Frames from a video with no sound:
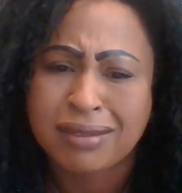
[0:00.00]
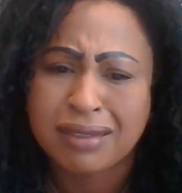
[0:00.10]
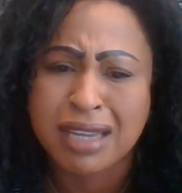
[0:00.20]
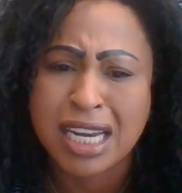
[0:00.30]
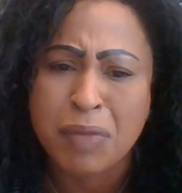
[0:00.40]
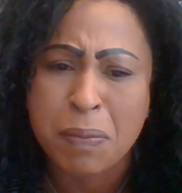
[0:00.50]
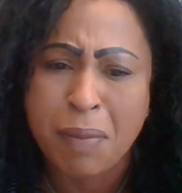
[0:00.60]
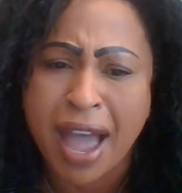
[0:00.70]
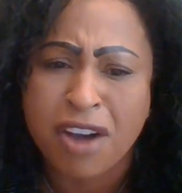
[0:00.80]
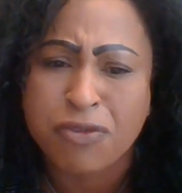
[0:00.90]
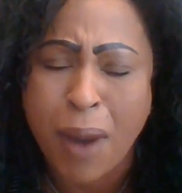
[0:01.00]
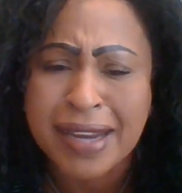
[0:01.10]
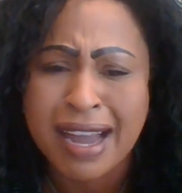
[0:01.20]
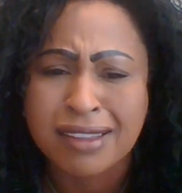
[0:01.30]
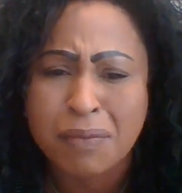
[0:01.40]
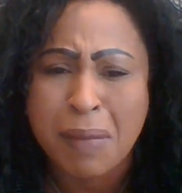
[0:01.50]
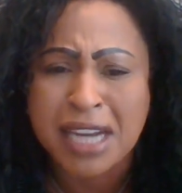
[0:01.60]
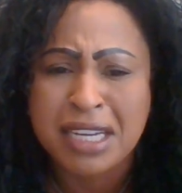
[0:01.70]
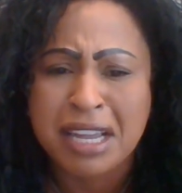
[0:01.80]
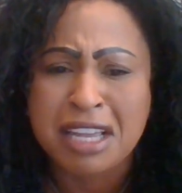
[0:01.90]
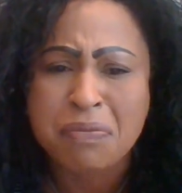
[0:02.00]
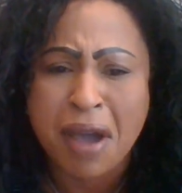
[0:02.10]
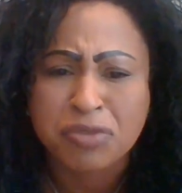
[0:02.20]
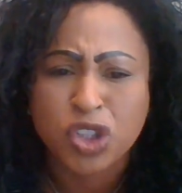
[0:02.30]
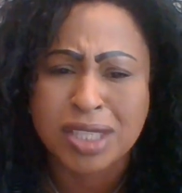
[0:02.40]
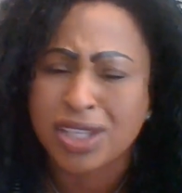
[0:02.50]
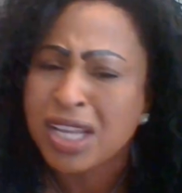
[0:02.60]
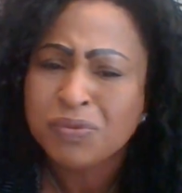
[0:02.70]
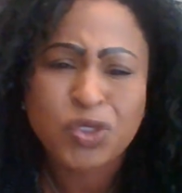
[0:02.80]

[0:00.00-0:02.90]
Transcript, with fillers: the enemy mouth right now in the mighty name of Jesus.